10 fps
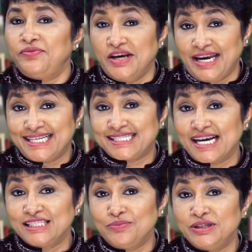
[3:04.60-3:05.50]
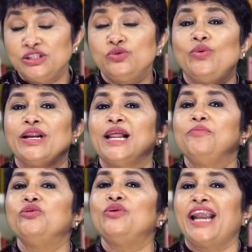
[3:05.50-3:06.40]
The excitement will
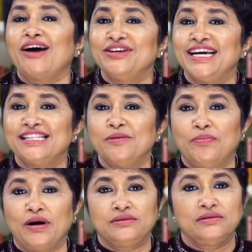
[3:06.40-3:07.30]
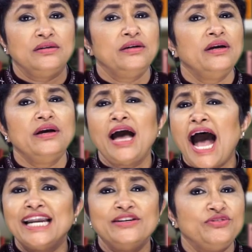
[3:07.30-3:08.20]
help you navigate the path.
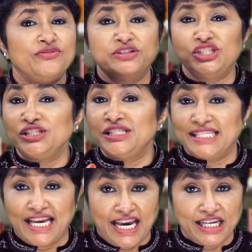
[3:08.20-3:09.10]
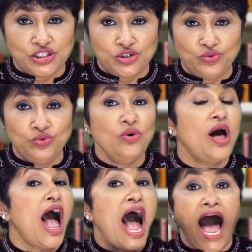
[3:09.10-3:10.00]
And if the vision scares you
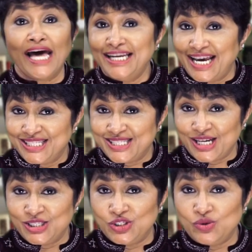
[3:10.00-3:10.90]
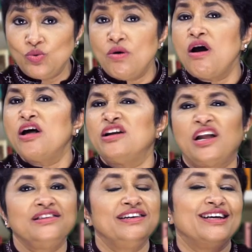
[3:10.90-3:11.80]
and excites you,
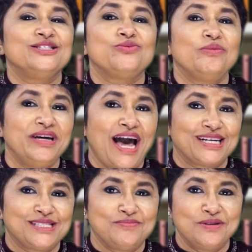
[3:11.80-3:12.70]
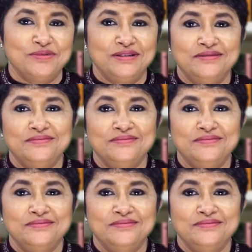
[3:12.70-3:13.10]
nothing else will be acceptable.